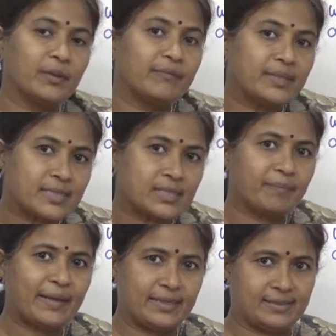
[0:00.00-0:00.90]
First
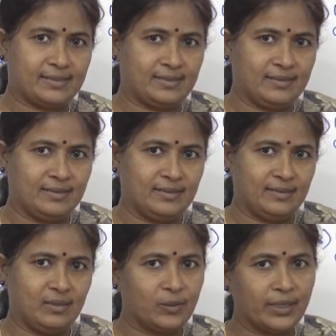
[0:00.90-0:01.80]
place.
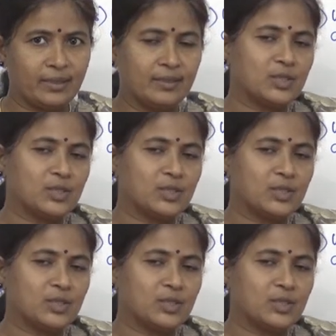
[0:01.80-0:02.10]
Okay.